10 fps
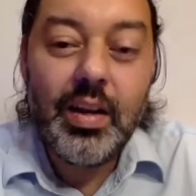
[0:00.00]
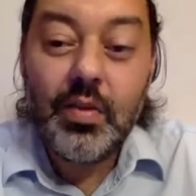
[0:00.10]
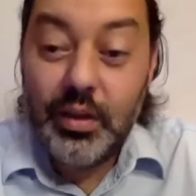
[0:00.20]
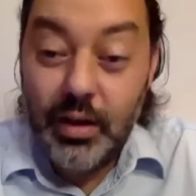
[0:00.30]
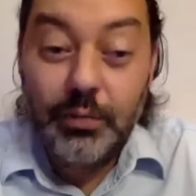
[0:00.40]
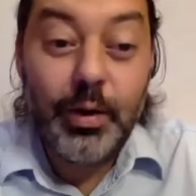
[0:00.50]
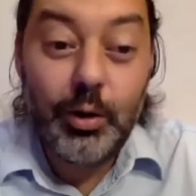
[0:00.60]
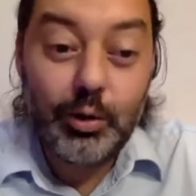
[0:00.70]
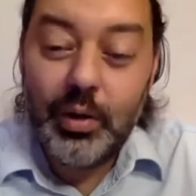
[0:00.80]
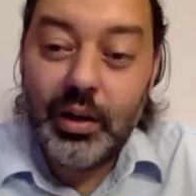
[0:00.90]
The
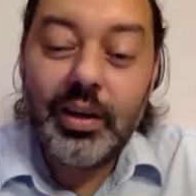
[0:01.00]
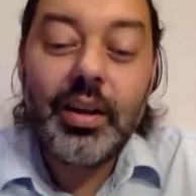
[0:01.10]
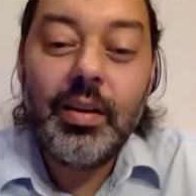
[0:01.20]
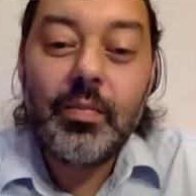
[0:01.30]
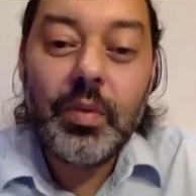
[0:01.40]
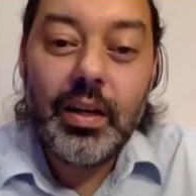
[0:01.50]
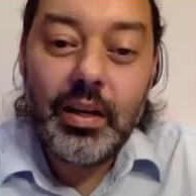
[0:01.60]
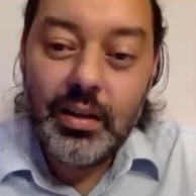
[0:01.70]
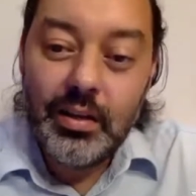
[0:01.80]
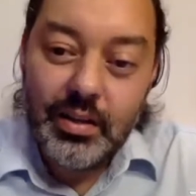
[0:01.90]
difficult one
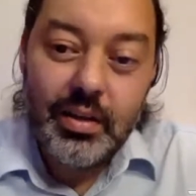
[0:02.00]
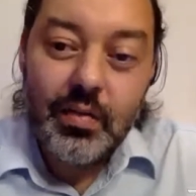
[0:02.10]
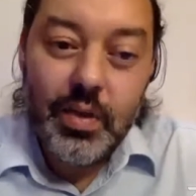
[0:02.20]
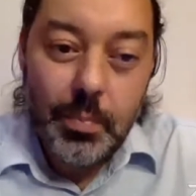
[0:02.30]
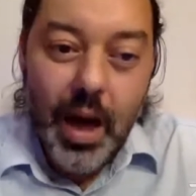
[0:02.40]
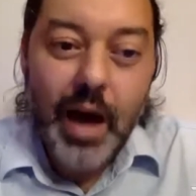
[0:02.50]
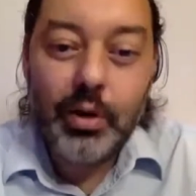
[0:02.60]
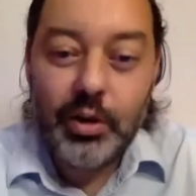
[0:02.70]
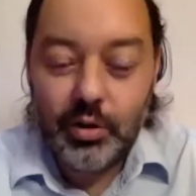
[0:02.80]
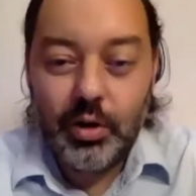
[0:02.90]
is the
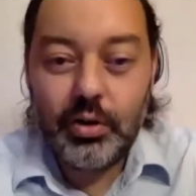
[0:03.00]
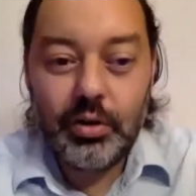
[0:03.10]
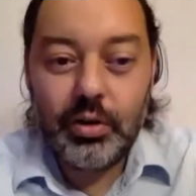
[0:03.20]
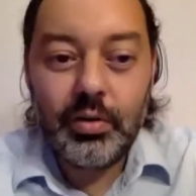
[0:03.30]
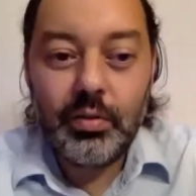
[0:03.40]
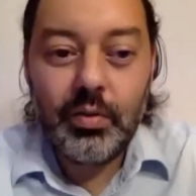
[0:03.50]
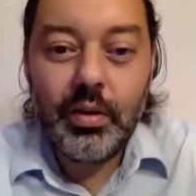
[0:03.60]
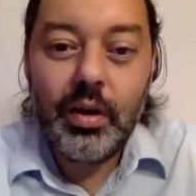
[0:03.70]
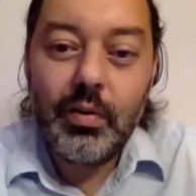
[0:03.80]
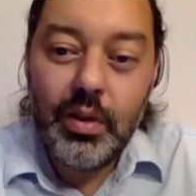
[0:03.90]
power structure,
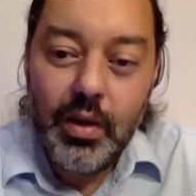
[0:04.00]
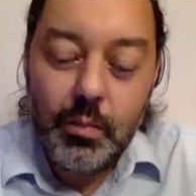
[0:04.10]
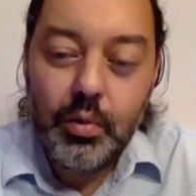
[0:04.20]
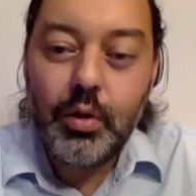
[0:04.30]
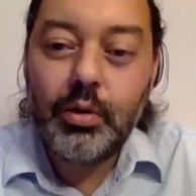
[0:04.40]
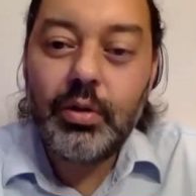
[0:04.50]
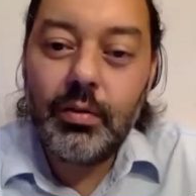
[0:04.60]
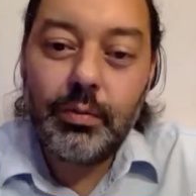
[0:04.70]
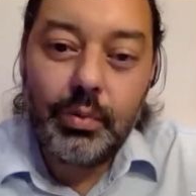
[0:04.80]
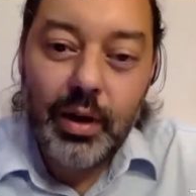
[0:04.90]
the
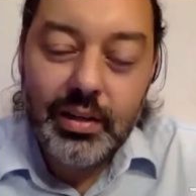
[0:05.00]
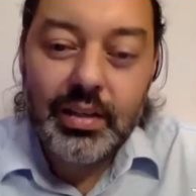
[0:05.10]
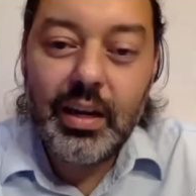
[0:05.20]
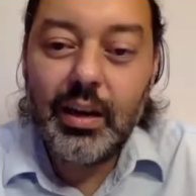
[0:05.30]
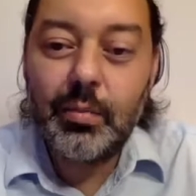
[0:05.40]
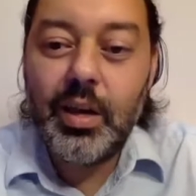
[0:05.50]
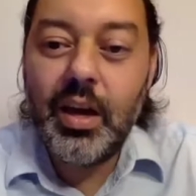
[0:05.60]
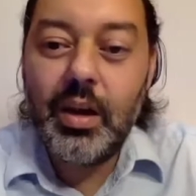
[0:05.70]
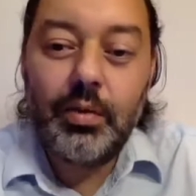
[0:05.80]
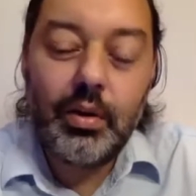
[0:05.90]
abusive price-setting
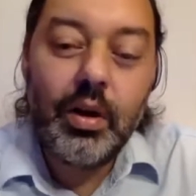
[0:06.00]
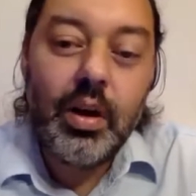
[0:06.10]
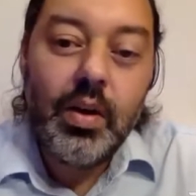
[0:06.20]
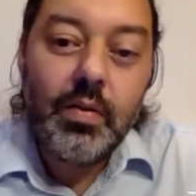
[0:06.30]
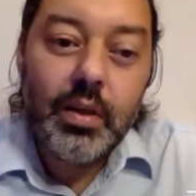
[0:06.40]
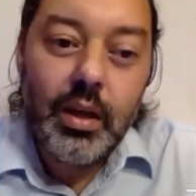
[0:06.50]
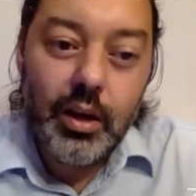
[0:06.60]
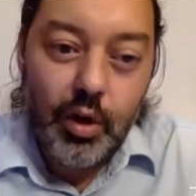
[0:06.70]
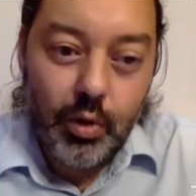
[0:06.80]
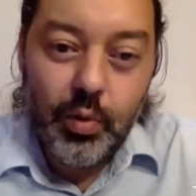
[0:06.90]
behavior,
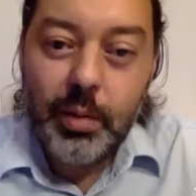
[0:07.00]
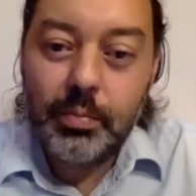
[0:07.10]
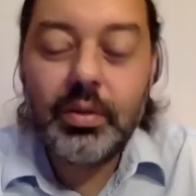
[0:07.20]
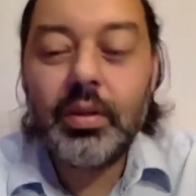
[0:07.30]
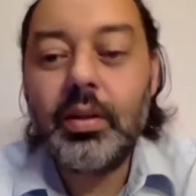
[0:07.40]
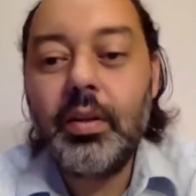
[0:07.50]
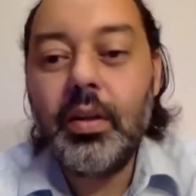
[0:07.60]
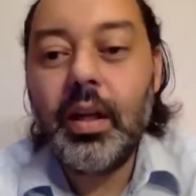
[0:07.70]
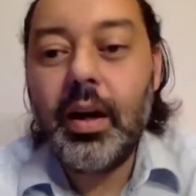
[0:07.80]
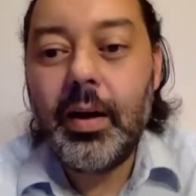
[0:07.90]
the corrupt
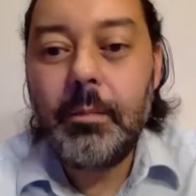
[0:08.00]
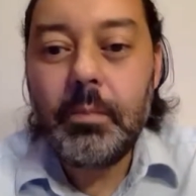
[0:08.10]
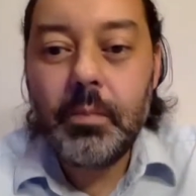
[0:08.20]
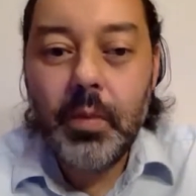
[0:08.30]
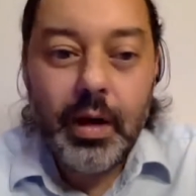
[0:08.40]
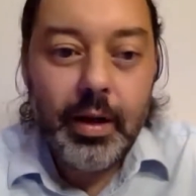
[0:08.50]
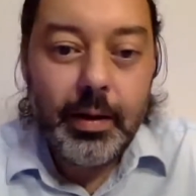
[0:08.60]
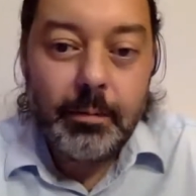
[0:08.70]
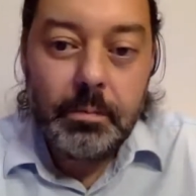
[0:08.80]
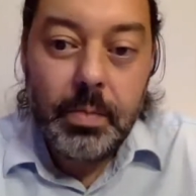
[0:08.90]

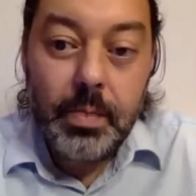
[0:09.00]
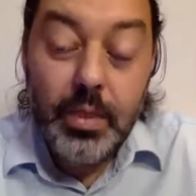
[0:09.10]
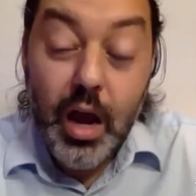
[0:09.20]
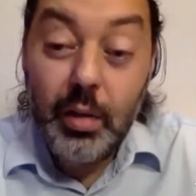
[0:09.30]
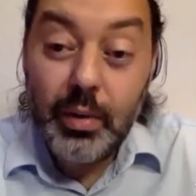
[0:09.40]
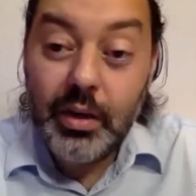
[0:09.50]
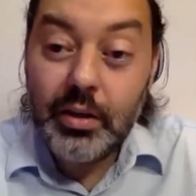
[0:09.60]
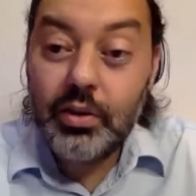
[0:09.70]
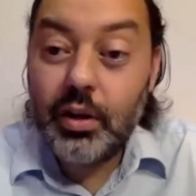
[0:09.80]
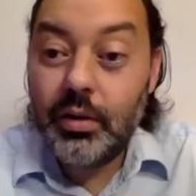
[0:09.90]

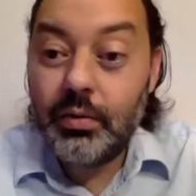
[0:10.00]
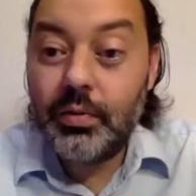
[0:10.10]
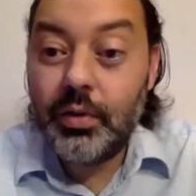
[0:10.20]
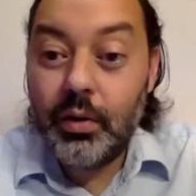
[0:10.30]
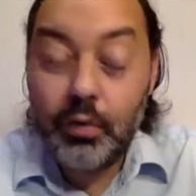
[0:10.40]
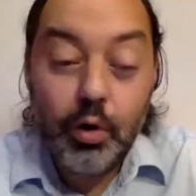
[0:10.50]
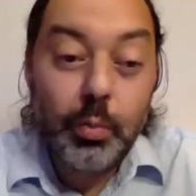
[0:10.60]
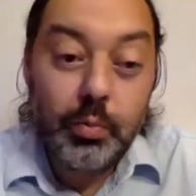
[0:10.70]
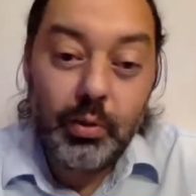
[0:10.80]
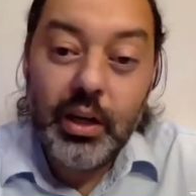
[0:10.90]
dominance of
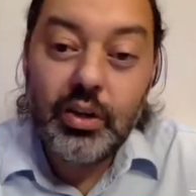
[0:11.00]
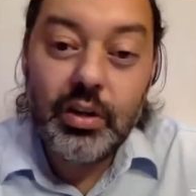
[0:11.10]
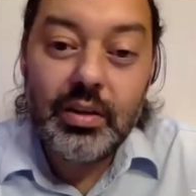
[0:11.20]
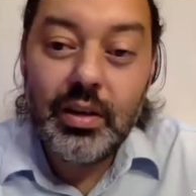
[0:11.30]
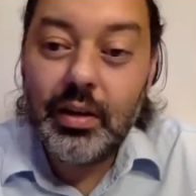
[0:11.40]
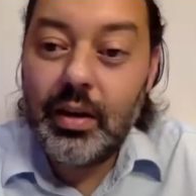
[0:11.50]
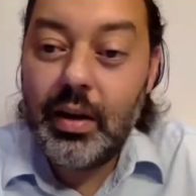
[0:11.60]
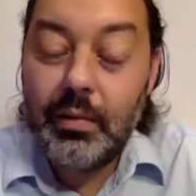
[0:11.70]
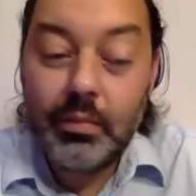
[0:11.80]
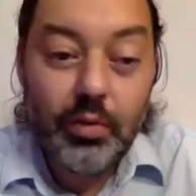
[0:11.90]
corporations
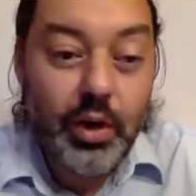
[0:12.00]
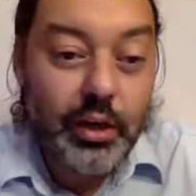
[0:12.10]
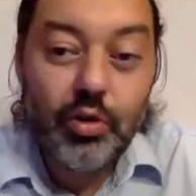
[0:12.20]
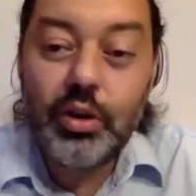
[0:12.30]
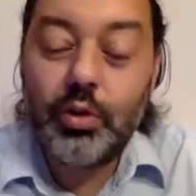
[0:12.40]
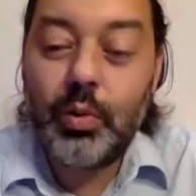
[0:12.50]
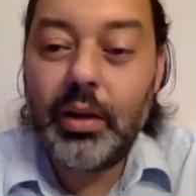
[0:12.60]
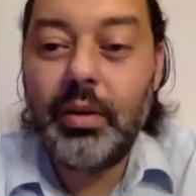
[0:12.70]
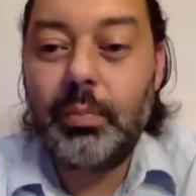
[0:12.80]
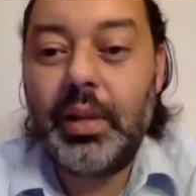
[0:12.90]
in countries
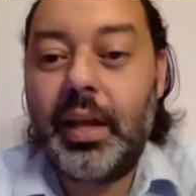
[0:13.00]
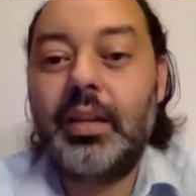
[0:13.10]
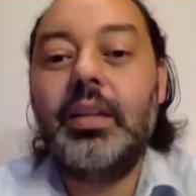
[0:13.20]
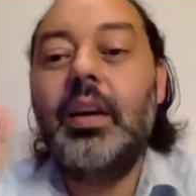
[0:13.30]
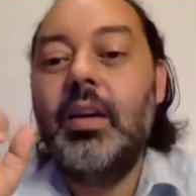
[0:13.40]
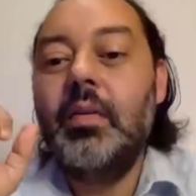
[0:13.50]
around the planet.